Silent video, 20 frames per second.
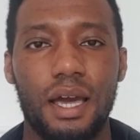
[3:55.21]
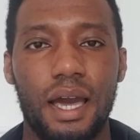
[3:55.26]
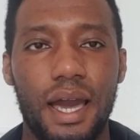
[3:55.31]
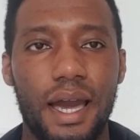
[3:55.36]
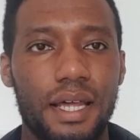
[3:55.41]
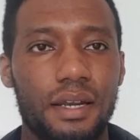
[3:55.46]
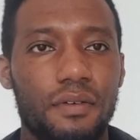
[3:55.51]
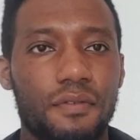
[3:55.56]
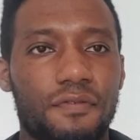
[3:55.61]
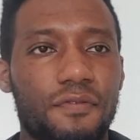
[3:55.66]

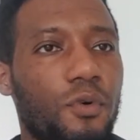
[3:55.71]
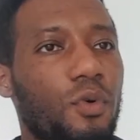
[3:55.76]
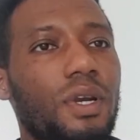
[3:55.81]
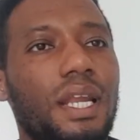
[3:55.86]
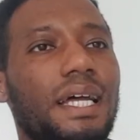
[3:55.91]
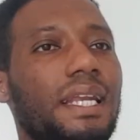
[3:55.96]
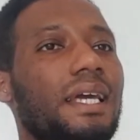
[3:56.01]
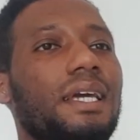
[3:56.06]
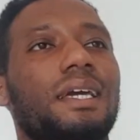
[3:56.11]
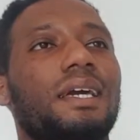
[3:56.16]
and feel
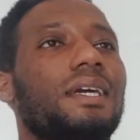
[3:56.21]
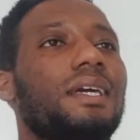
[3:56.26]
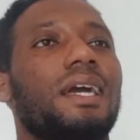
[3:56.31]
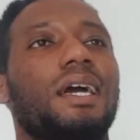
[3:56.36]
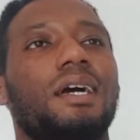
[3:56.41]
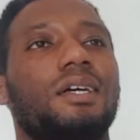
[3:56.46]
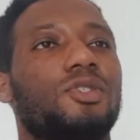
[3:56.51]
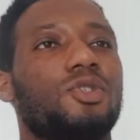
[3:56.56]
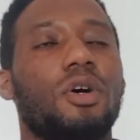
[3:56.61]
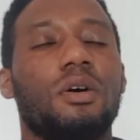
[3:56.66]
like they can
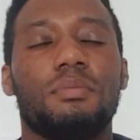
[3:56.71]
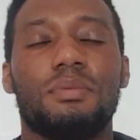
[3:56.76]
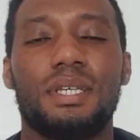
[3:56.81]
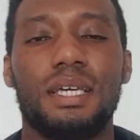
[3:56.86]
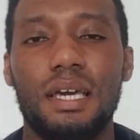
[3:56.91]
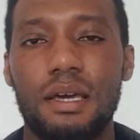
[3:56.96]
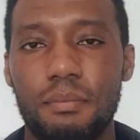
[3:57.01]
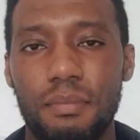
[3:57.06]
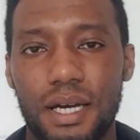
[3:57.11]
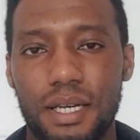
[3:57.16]
get a top
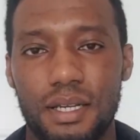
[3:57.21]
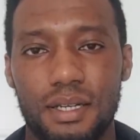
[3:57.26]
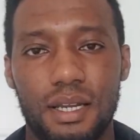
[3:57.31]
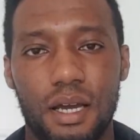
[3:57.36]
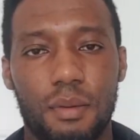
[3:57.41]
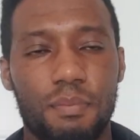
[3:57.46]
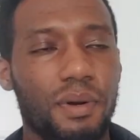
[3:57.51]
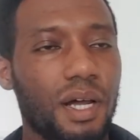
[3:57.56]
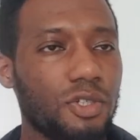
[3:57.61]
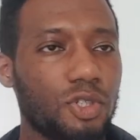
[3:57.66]
tier man and
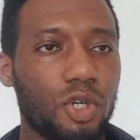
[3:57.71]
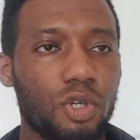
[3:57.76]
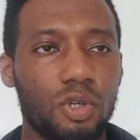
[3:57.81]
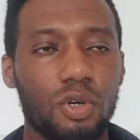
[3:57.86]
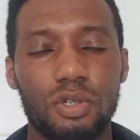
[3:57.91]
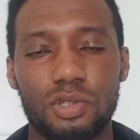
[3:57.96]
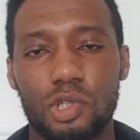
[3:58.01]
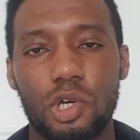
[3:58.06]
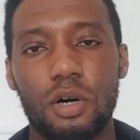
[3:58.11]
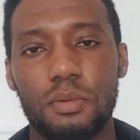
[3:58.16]
that. Blood, you're
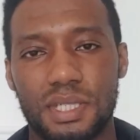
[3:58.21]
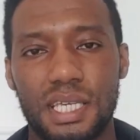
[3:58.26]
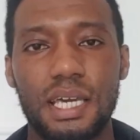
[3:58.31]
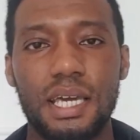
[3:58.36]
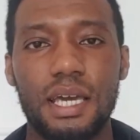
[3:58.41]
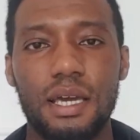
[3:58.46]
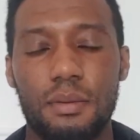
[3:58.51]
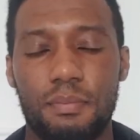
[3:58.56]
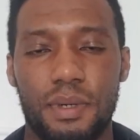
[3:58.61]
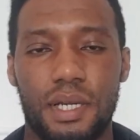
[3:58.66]
not top
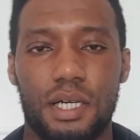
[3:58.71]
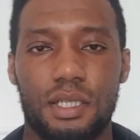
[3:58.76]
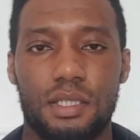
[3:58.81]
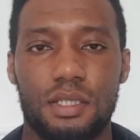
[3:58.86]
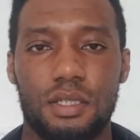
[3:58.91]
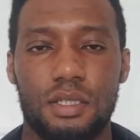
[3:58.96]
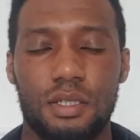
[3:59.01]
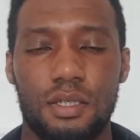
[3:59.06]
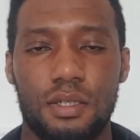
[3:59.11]
tier, blood.